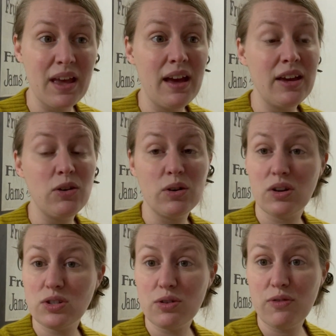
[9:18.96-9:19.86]
You can
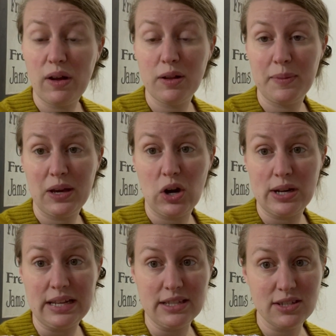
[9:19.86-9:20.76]
also follow me on
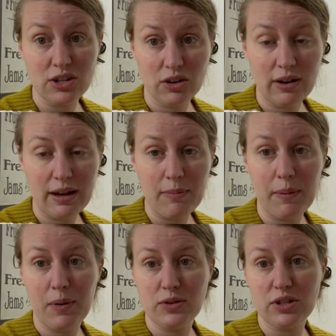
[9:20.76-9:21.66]
Instagram. I
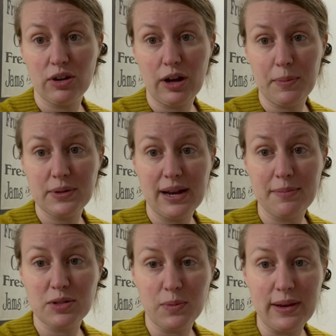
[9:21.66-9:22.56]
post there a couple times
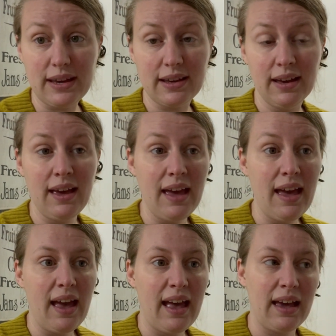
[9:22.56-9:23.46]
a week,
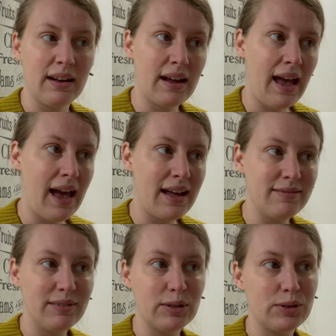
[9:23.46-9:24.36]
and I add
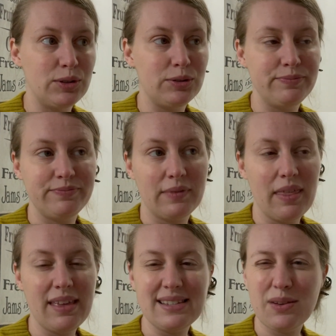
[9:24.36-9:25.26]
little
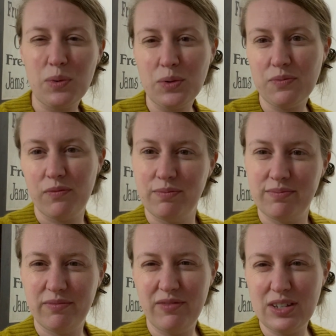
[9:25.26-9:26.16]
things that won't
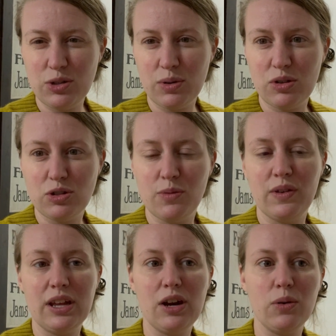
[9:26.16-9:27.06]
fit into a YouTube
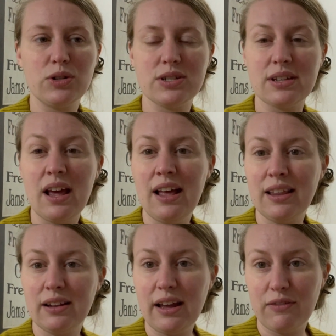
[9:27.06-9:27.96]
video, or just
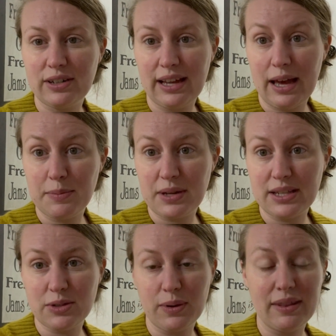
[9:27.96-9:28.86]
little everyday updates
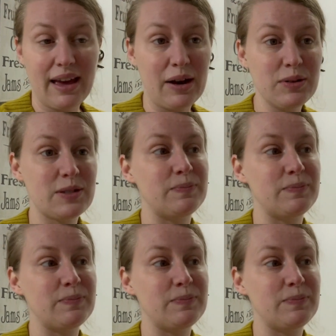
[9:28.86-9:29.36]
around the house.